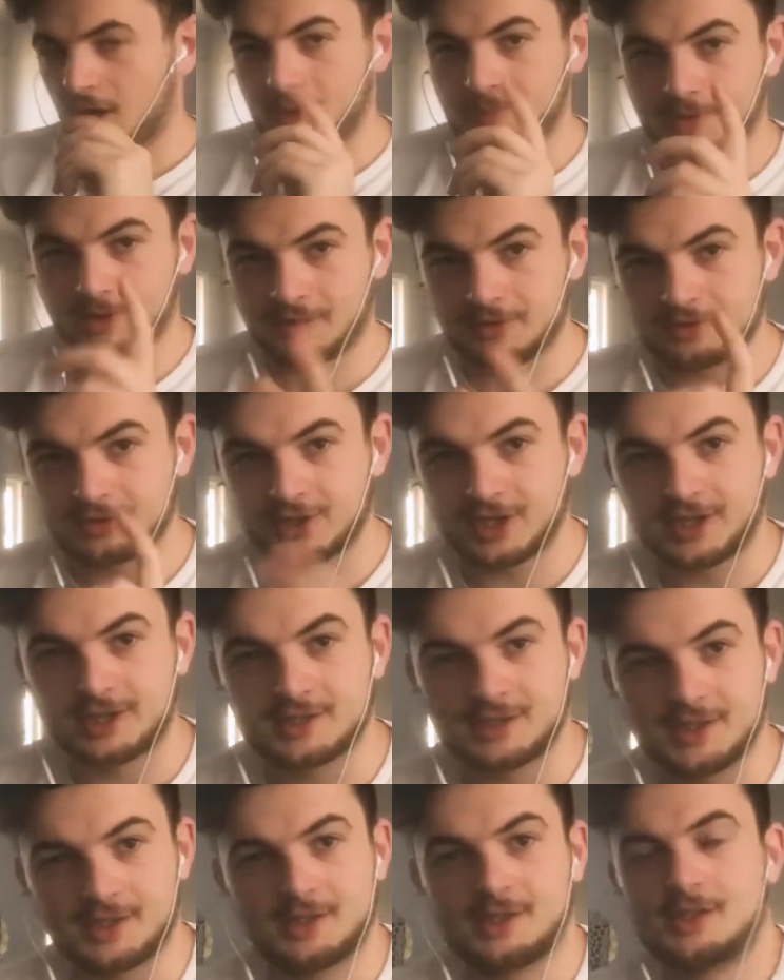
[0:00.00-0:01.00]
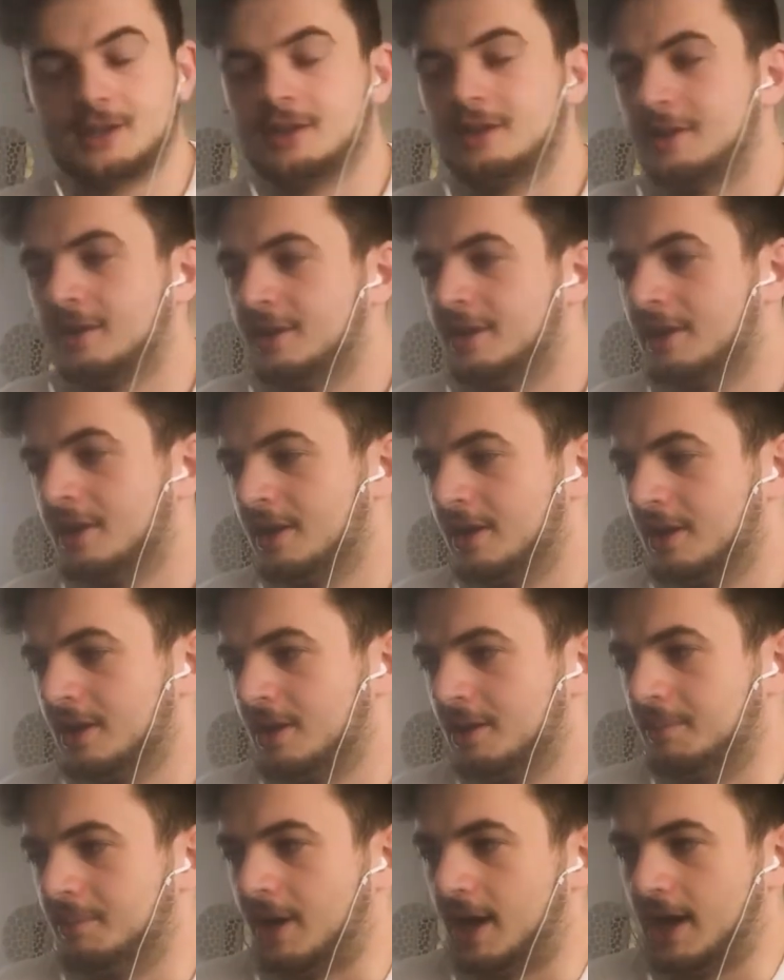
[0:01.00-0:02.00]
hope I don't jinx this,
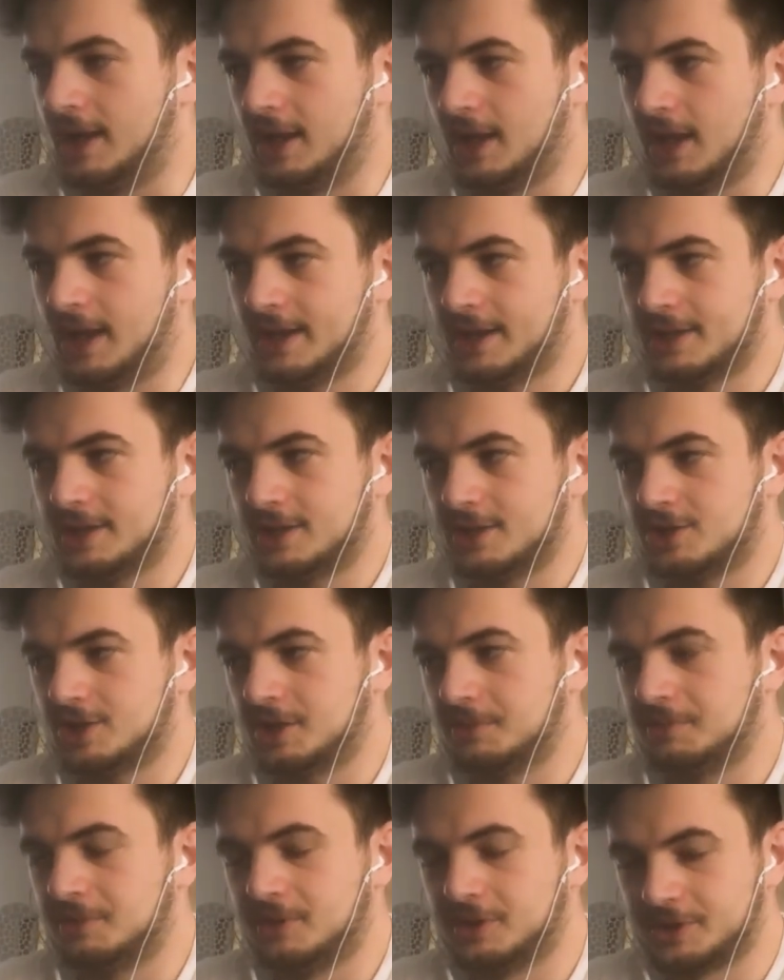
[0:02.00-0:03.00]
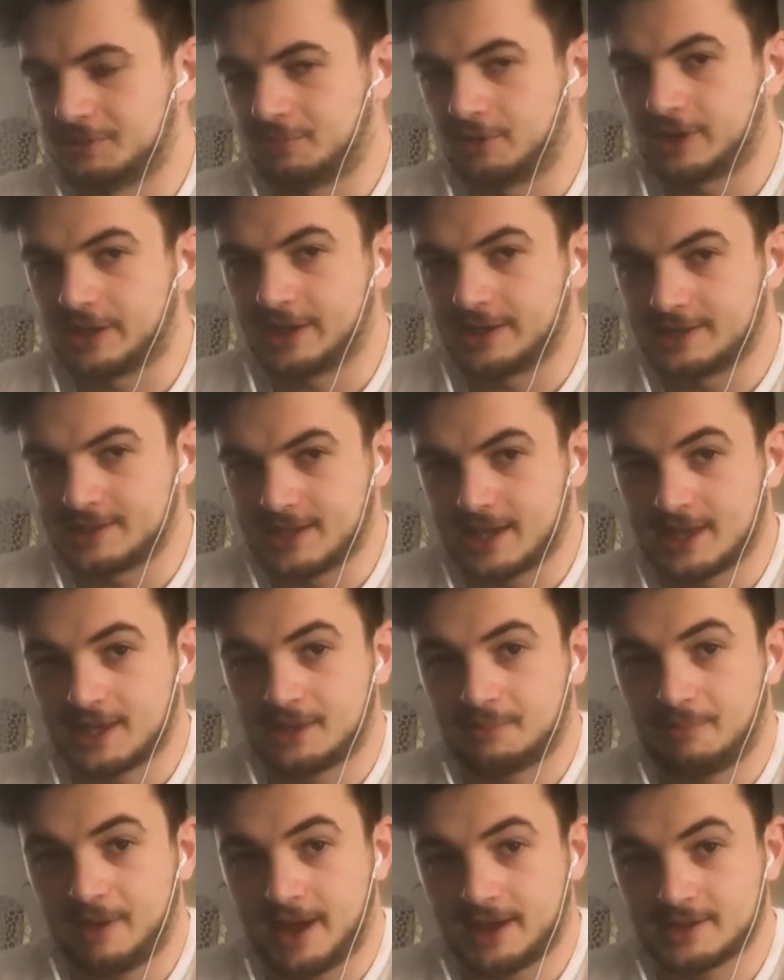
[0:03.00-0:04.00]
but I like that Chibnall is bringing
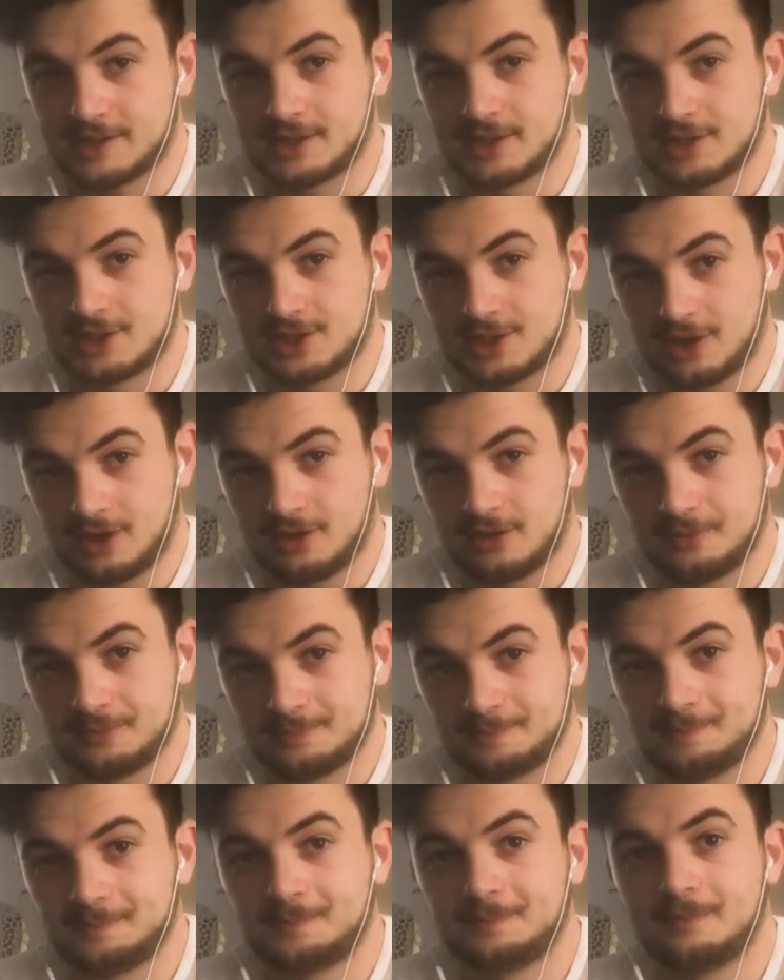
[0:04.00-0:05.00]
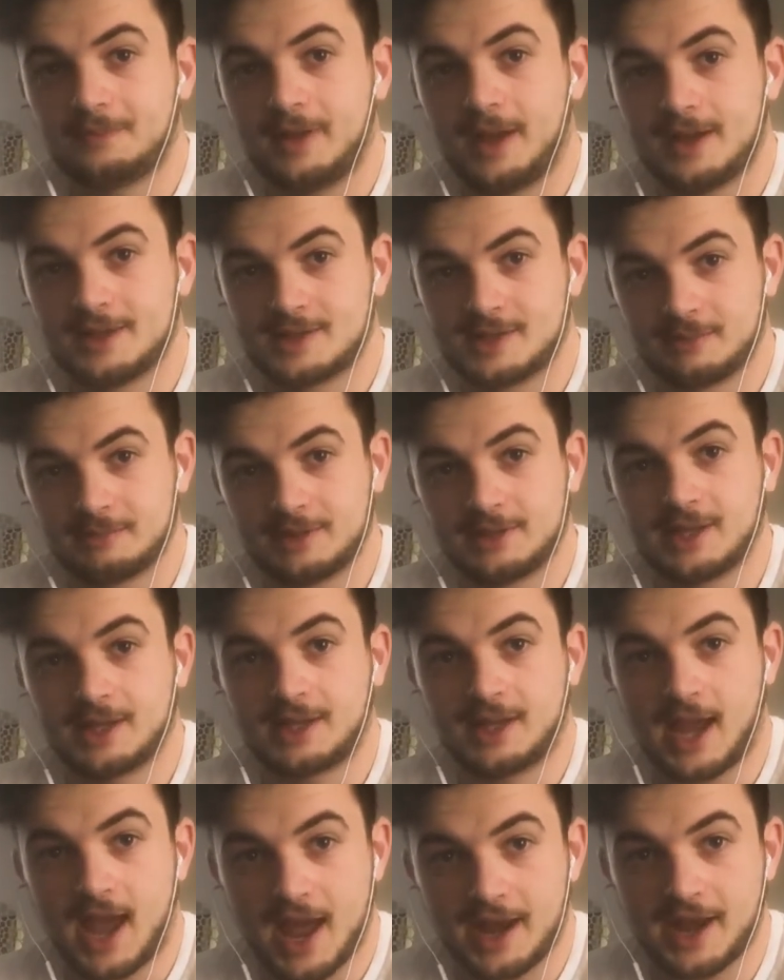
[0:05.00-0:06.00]
death back to the show as something that
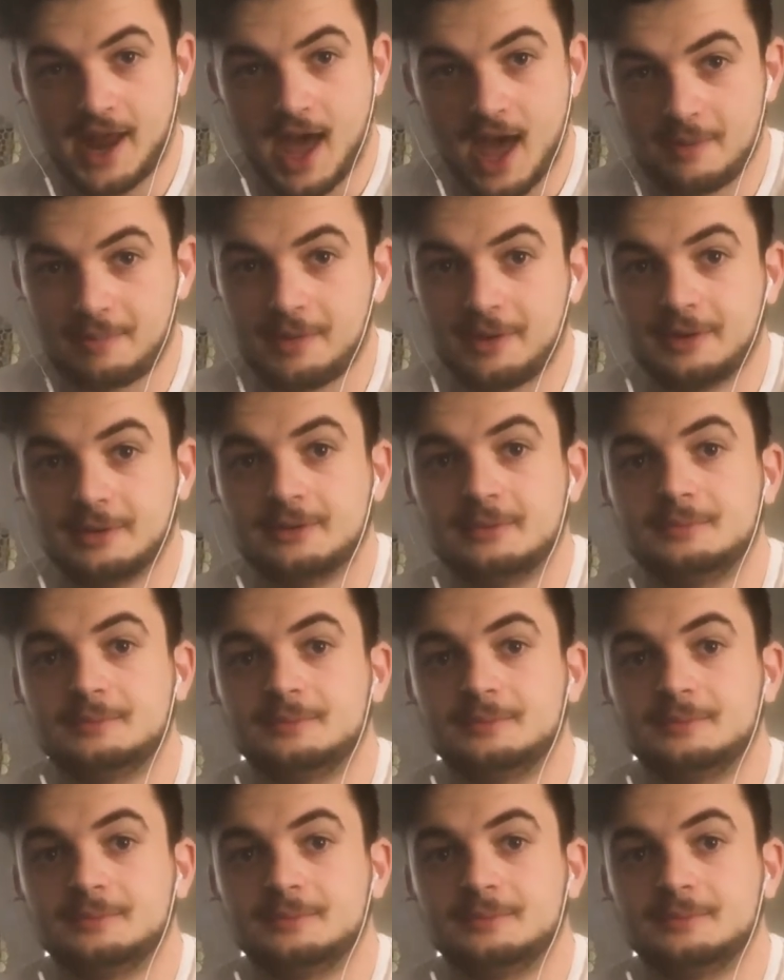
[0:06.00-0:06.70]
can happen.